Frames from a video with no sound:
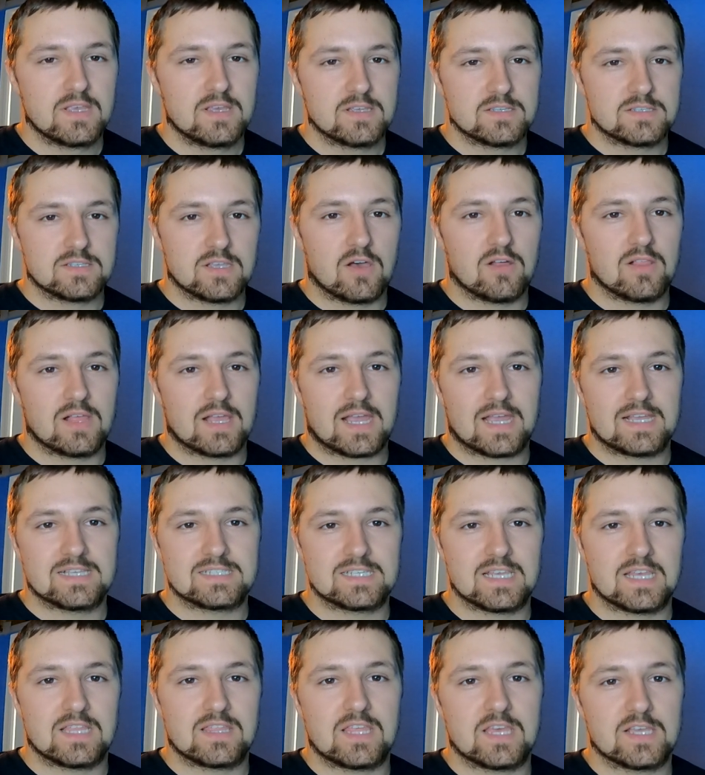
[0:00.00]
So like I
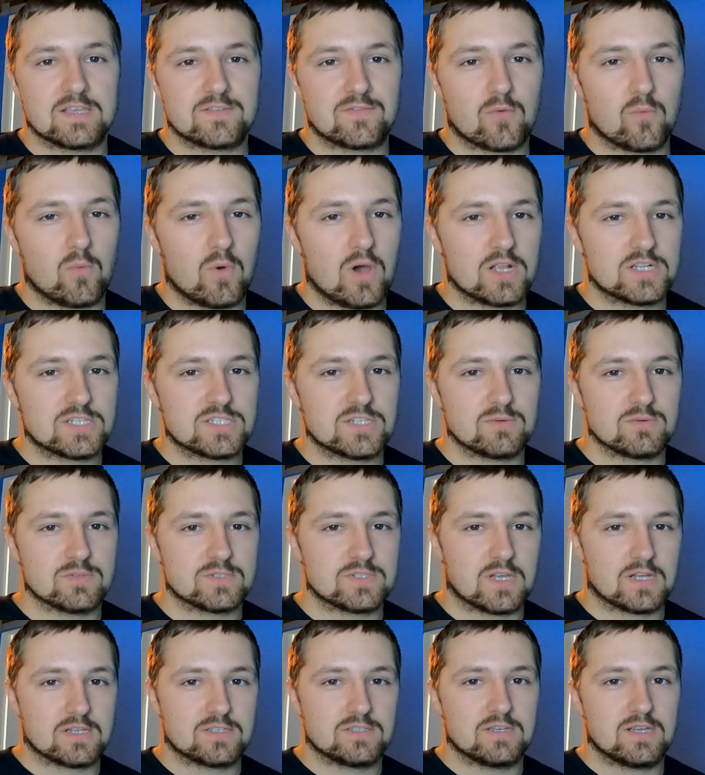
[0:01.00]
said, thanks for watching, and we'll
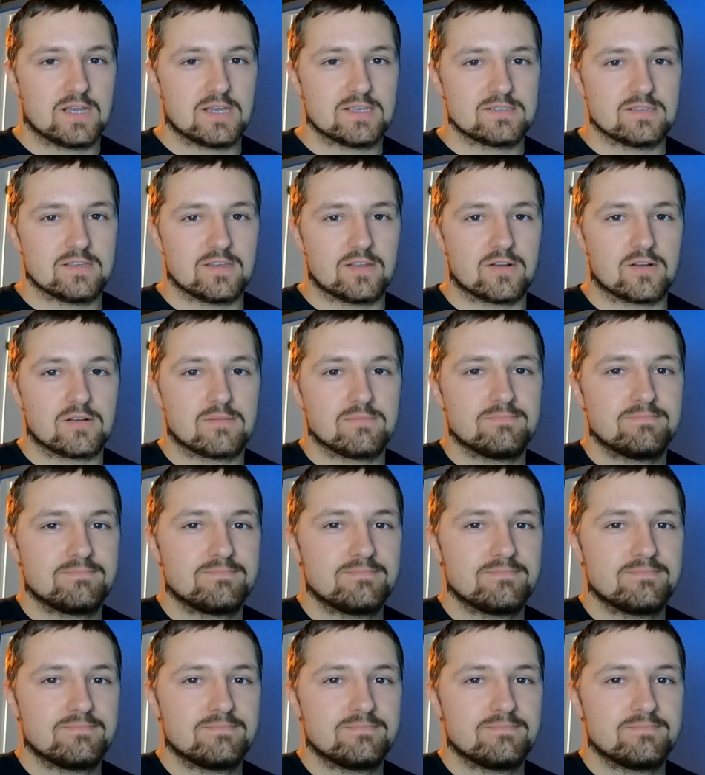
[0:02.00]
talk to you guys later.